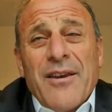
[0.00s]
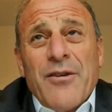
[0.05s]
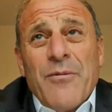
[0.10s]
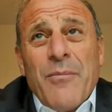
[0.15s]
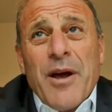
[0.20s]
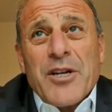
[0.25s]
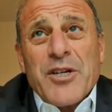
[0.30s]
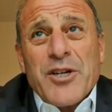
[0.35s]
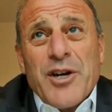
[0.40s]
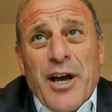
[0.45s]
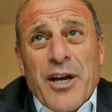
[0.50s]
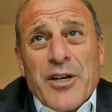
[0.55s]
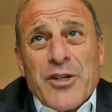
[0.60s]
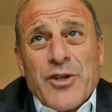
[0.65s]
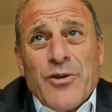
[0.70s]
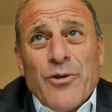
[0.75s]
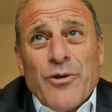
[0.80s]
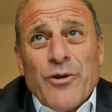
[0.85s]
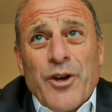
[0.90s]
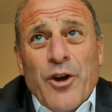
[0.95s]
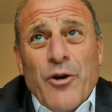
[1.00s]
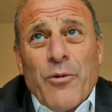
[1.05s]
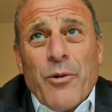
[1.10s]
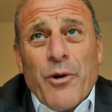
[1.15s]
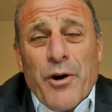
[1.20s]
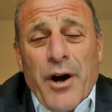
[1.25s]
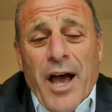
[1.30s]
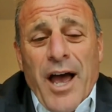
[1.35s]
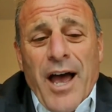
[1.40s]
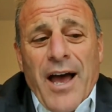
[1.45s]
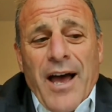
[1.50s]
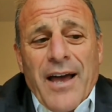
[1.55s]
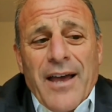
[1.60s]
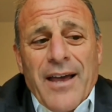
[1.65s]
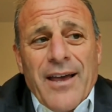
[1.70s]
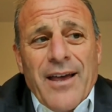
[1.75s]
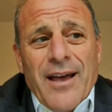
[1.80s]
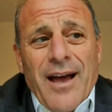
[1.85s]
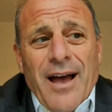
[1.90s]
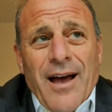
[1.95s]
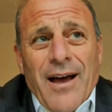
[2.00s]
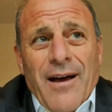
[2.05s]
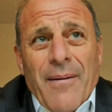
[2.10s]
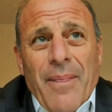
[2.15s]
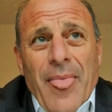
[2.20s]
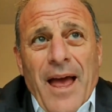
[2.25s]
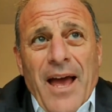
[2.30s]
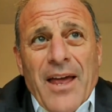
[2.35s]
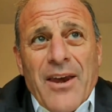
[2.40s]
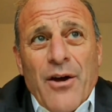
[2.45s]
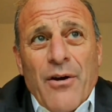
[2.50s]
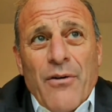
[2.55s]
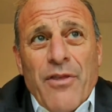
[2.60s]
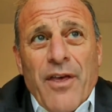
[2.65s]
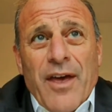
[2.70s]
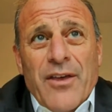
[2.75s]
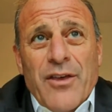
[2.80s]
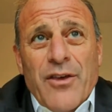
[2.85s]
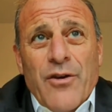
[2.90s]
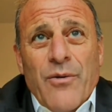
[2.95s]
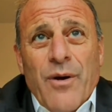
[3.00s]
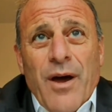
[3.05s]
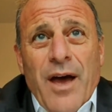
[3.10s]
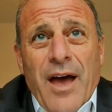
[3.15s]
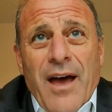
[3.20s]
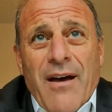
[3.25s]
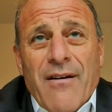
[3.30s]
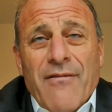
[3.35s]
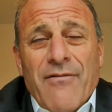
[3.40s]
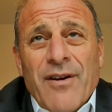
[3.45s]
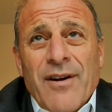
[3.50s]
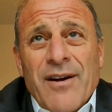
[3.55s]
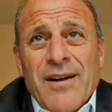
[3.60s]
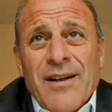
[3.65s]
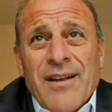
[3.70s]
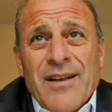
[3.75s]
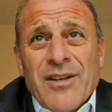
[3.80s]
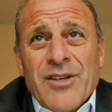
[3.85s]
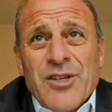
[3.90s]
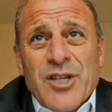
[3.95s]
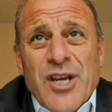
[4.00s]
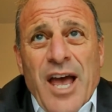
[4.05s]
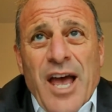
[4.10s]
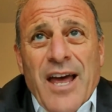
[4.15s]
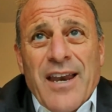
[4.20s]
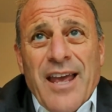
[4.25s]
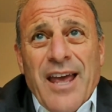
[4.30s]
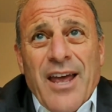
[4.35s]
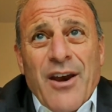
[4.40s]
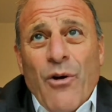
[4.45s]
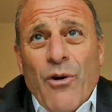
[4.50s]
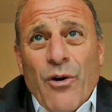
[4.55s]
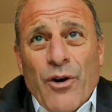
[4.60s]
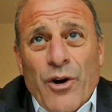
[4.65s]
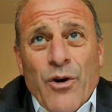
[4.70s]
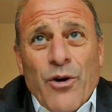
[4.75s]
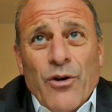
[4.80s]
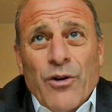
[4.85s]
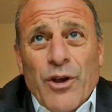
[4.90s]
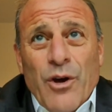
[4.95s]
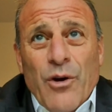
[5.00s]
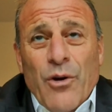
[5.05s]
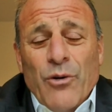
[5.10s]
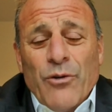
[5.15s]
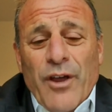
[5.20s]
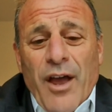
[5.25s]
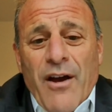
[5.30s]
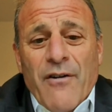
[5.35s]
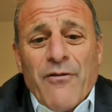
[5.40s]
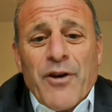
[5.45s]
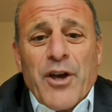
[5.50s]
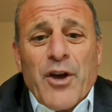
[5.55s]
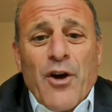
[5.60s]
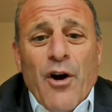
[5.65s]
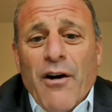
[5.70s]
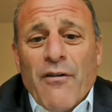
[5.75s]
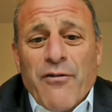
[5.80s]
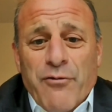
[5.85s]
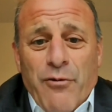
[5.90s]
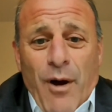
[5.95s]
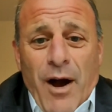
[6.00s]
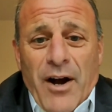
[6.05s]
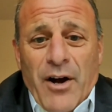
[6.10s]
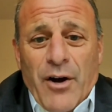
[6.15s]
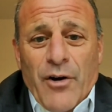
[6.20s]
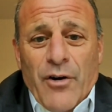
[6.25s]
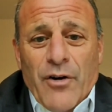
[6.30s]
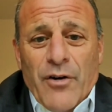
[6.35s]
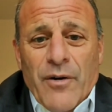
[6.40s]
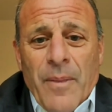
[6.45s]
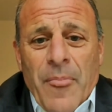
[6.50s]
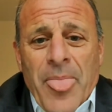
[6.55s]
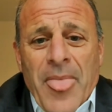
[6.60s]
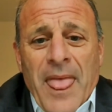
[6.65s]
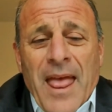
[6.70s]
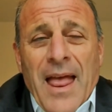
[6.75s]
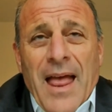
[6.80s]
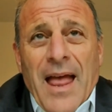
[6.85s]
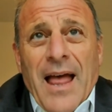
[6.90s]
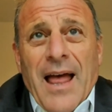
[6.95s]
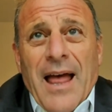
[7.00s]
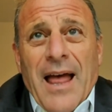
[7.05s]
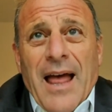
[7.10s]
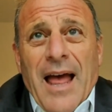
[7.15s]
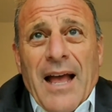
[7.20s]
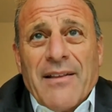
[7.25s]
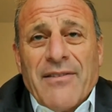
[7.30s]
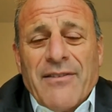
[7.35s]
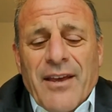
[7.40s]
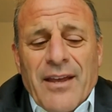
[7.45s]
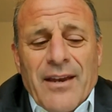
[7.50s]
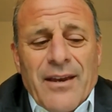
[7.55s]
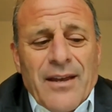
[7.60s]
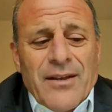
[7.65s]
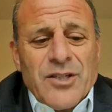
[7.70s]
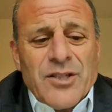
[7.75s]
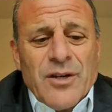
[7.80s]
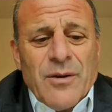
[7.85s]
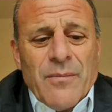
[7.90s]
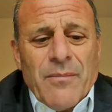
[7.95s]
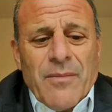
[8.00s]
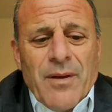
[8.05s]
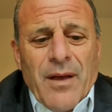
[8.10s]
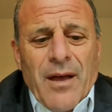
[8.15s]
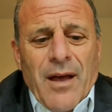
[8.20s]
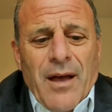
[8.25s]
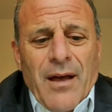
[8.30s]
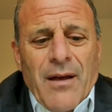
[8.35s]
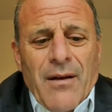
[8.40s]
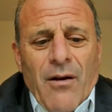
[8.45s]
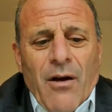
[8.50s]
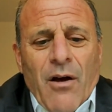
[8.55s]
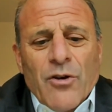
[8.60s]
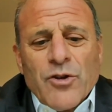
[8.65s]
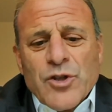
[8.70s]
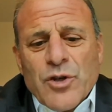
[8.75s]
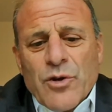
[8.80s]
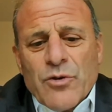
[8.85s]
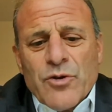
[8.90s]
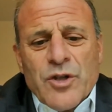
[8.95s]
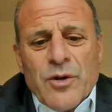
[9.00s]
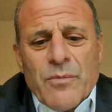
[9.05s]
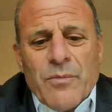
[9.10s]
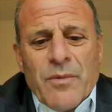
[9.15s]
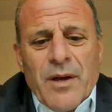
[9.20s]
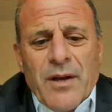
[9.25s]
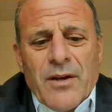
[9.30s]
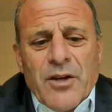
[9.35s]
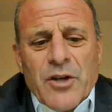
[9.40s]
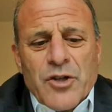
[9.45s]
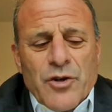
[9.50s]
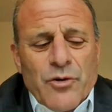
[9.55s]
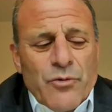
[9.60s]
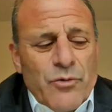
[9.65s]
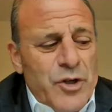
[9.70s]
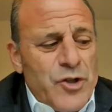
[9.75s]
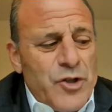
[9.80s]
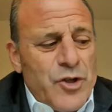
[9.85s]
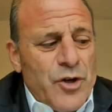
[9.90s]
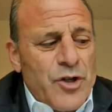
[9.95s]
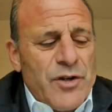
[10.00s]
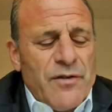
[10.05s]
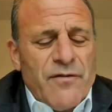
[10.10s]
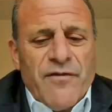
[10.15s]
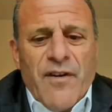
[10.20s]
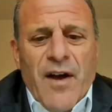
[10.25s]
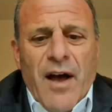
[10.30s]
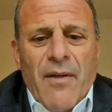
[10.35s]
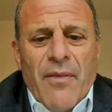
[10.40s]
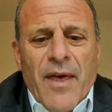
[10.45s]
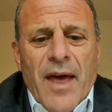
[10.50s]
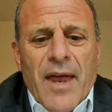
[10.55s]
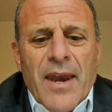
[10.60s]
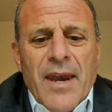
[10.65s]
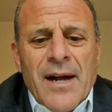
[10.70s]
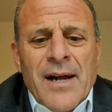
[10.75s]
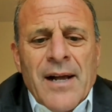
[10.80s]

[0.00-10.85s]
you mentioned high school, Gilbert High. I know that you have set and currently hold every golf record. I did in some also some additional research and found that